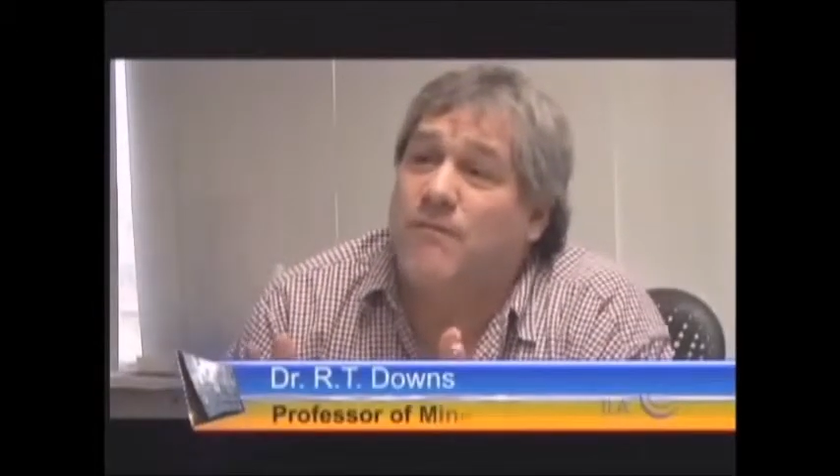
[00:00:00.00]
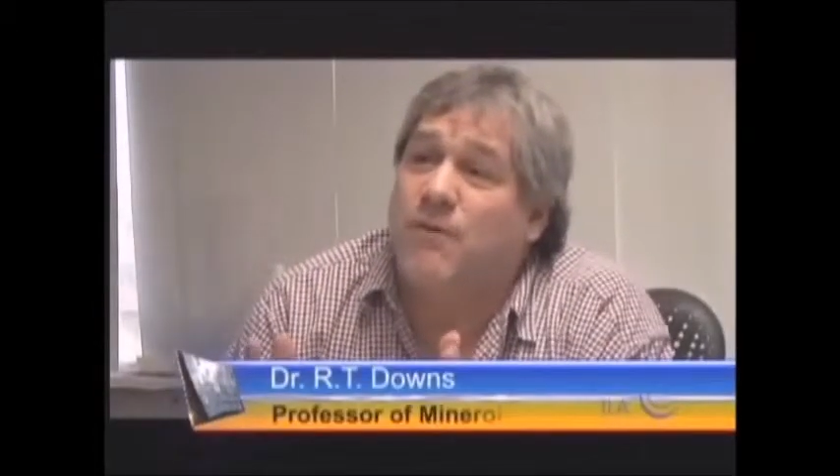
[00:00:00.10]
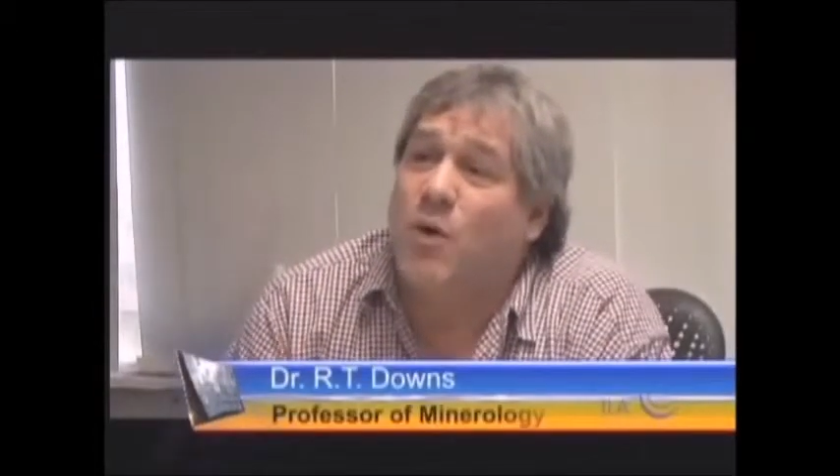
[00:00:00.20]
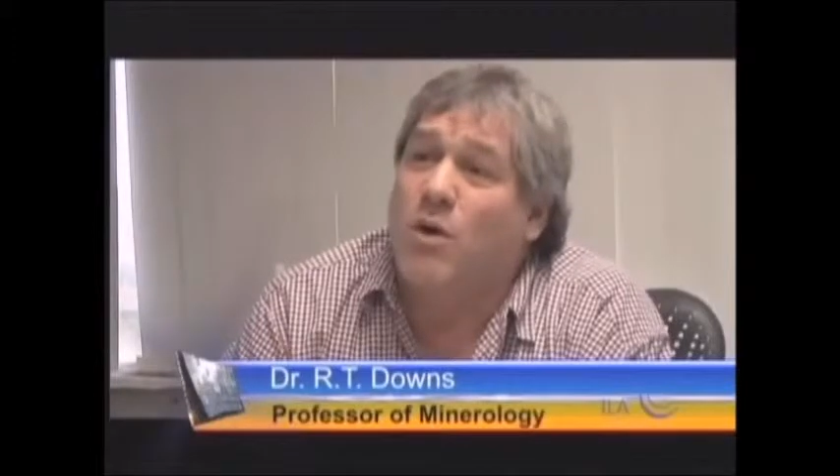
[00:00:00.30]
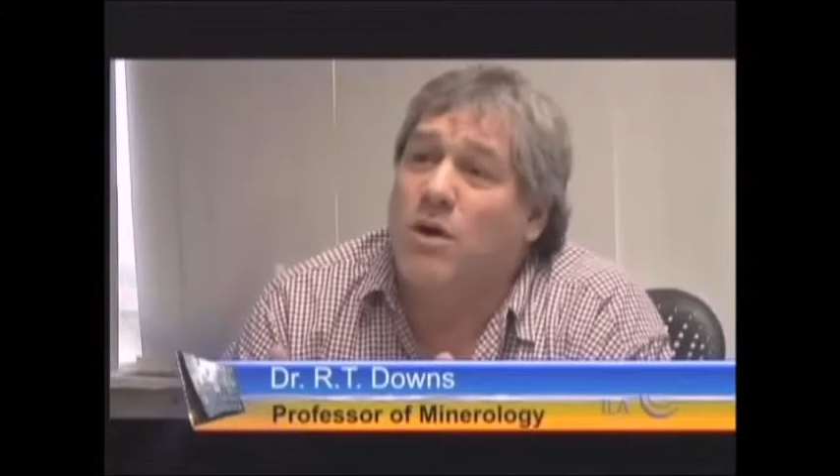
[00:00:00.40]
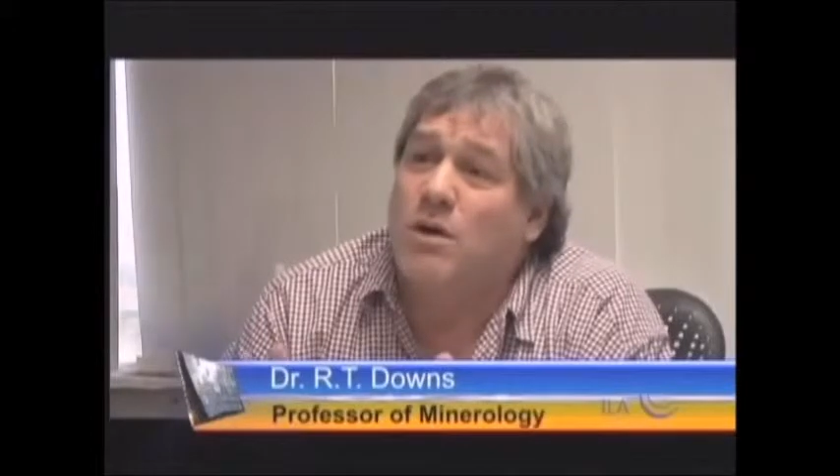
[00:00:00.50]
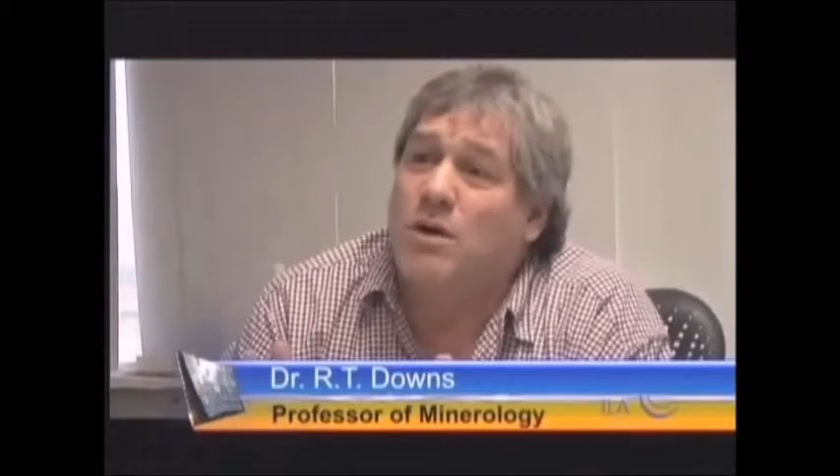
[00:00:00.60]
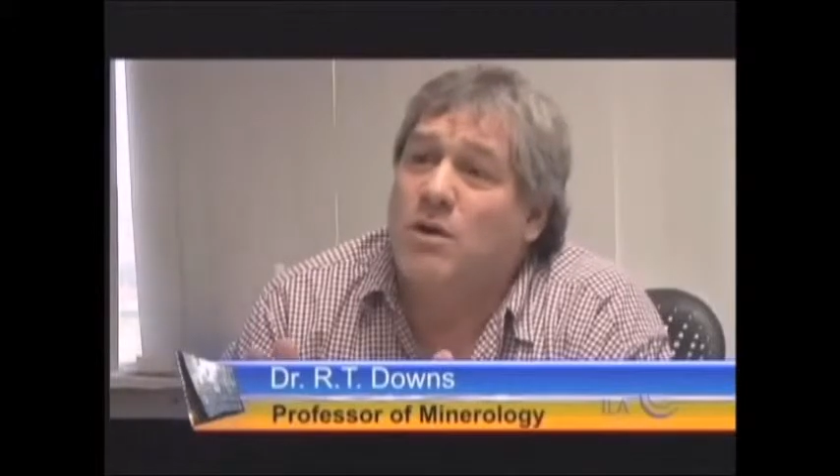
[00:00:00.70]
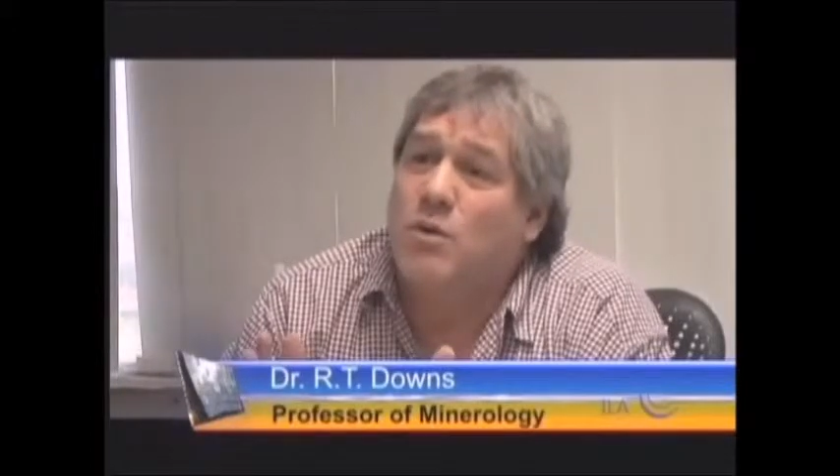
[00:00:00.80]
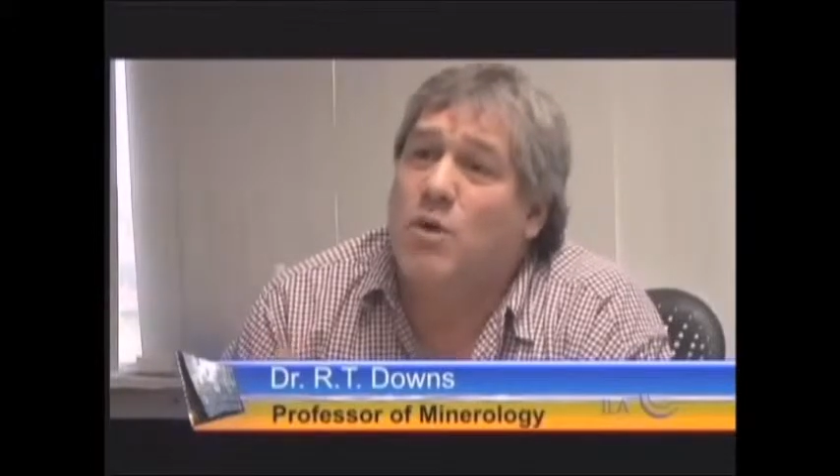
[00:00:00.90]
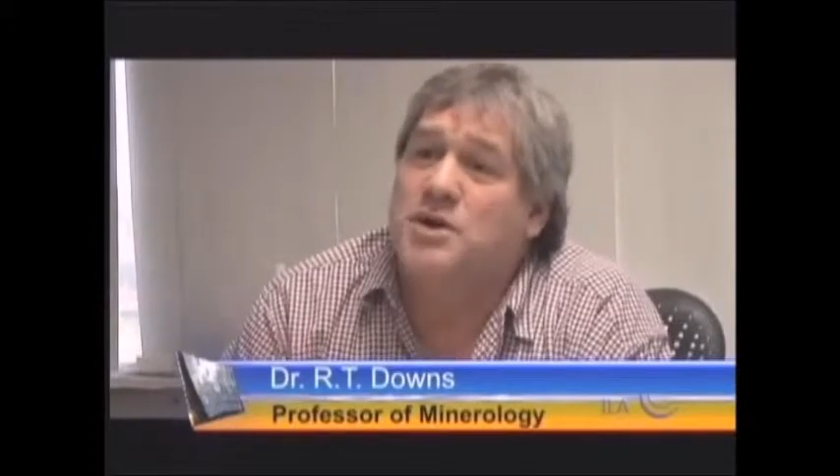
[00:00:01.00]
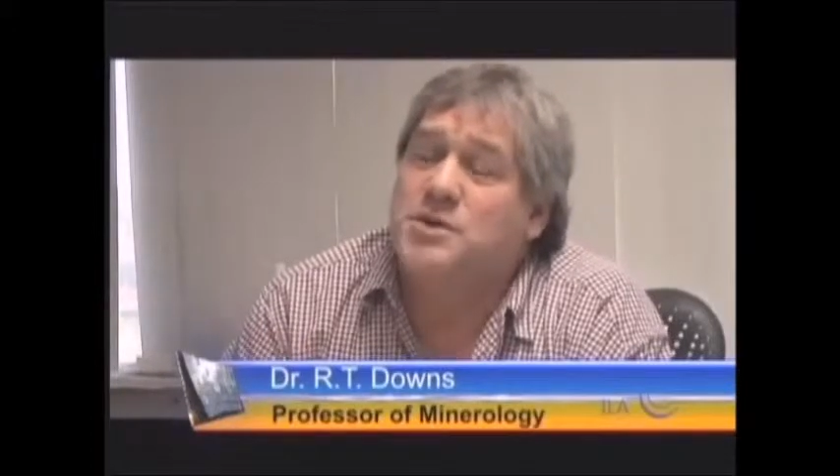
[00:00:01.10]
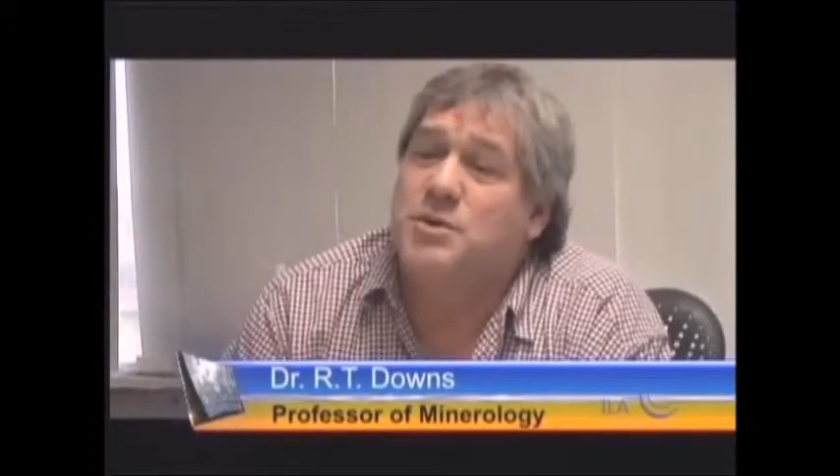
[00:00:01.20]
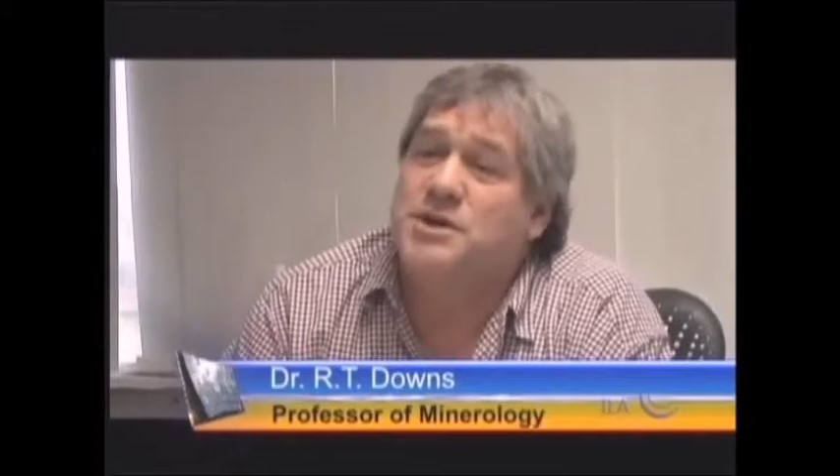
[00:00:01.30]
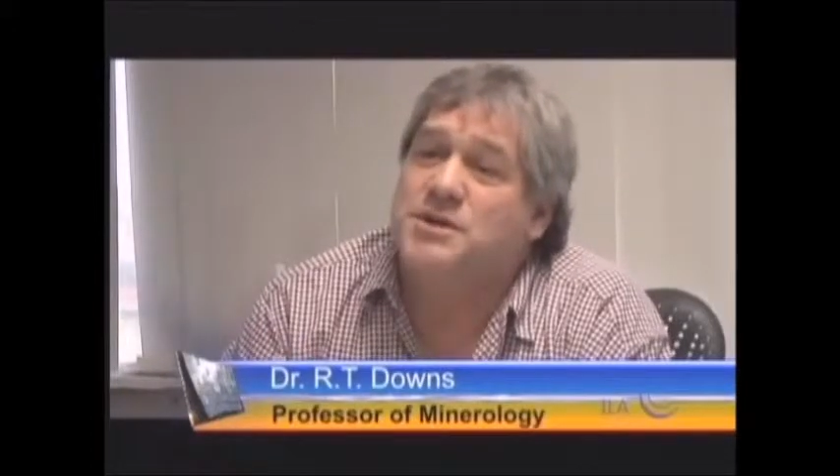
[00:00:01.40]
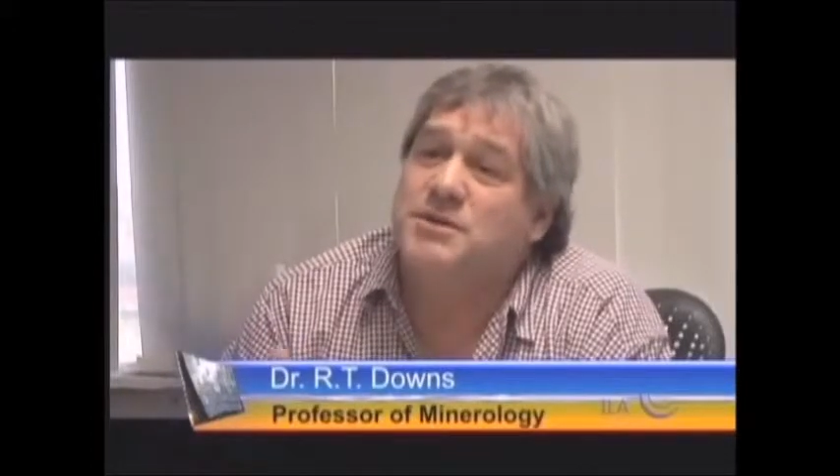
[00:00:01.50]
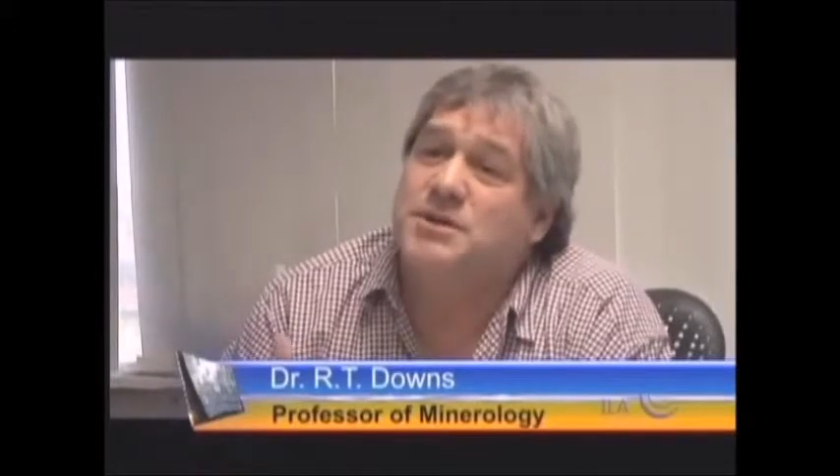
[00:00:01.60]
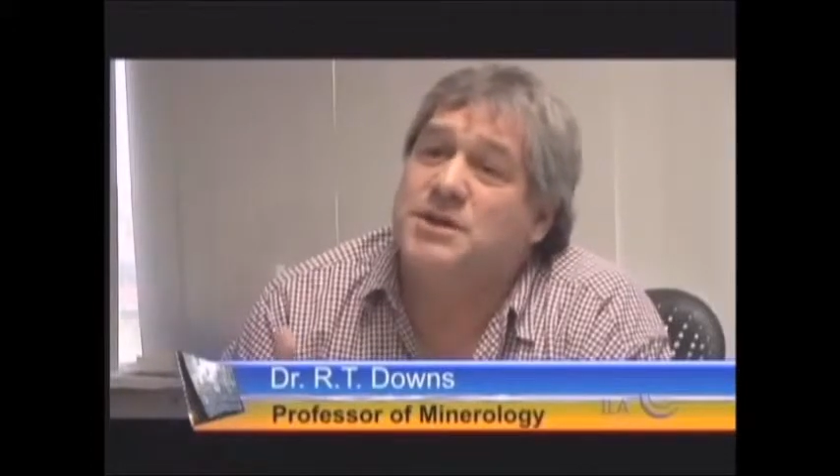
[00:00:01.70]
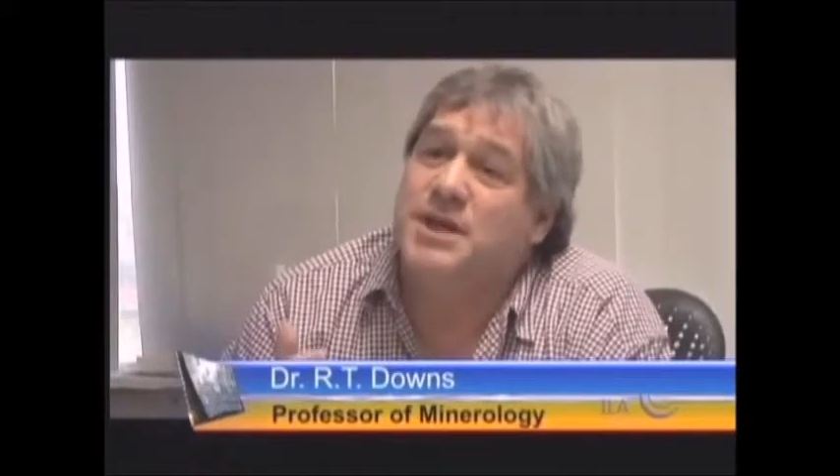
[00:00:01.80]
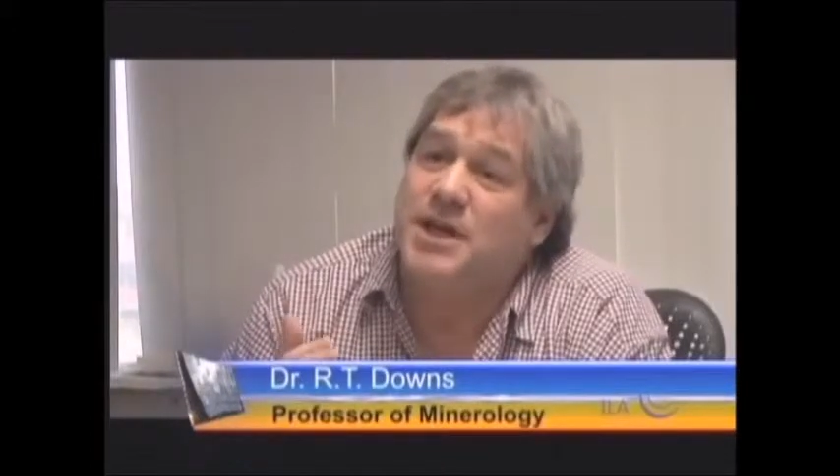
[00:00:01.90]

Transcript: 4 quartz crystals,